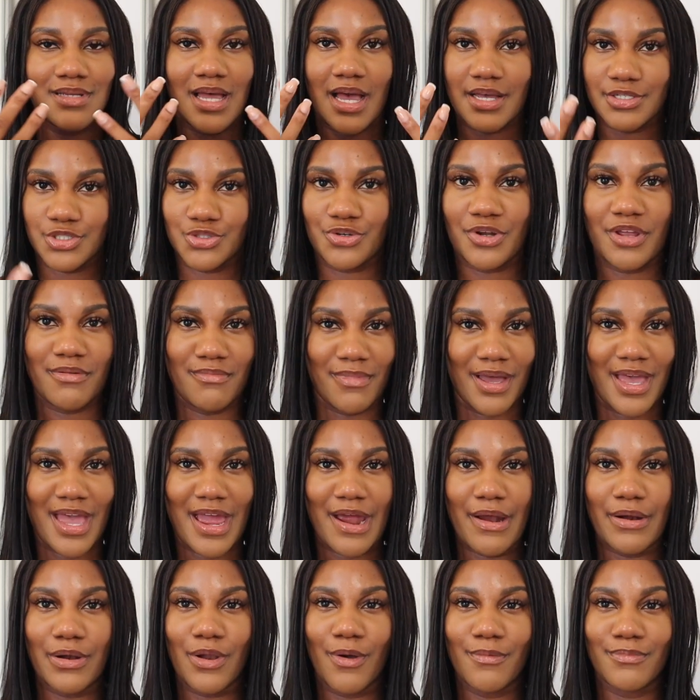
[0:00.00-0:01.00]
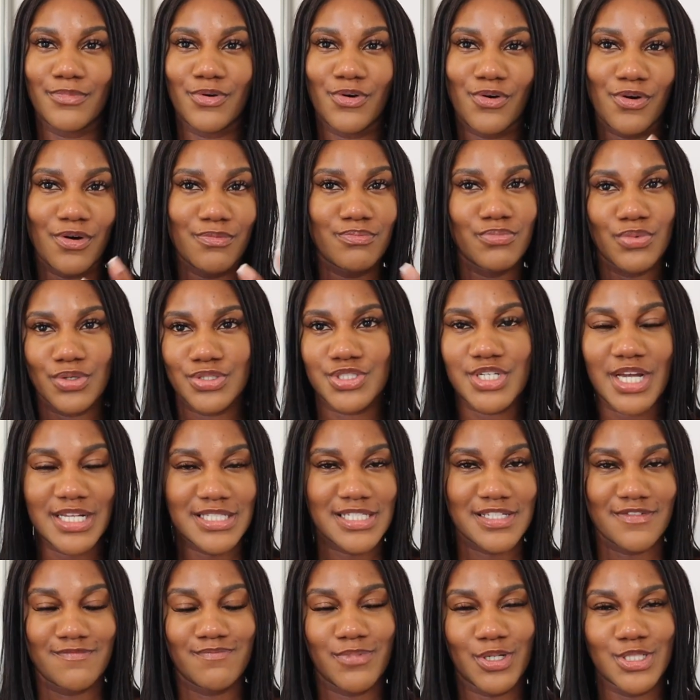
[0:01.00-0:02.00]
I straighten my hair a lot more
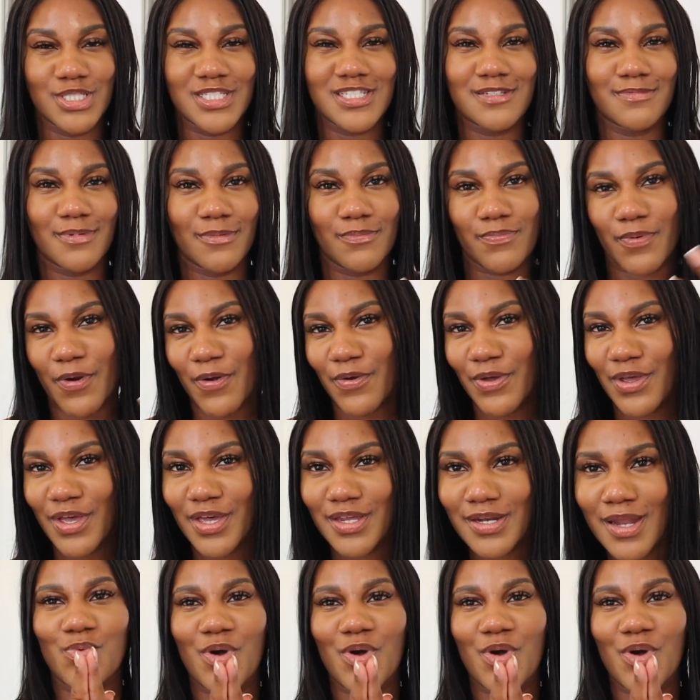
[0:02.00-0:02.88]
chance of bonds to be broken.